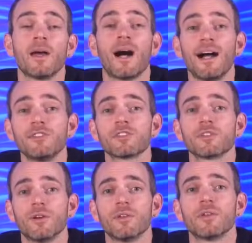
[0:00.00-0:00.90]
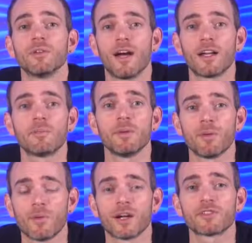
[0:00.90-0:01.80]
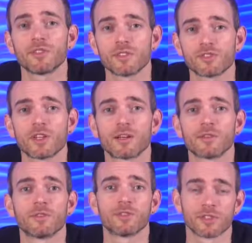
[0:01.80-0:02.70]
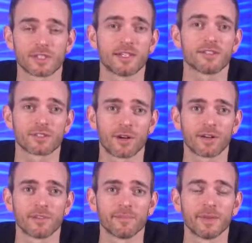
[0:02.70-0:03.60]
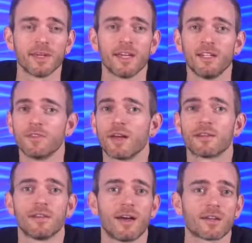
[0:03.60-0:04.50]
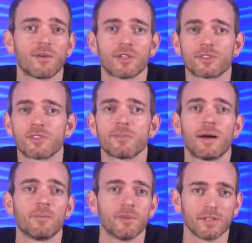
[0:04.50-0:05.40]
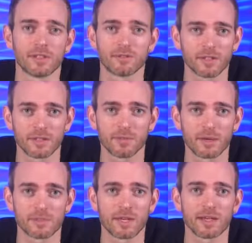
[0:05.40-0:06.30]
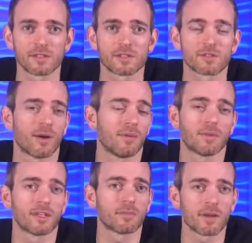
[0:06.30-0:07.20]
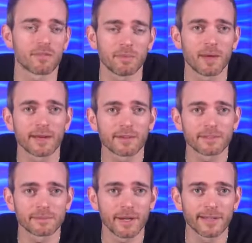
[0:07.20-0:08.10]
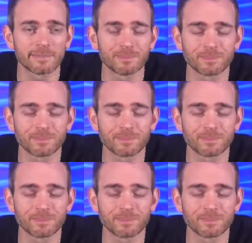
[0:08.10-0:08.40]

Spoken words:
I just know that a lot of people watching this channel are just getting started, and you've gotten a lot of questions about building affiliate websites, so I want to give my feedback on it, right?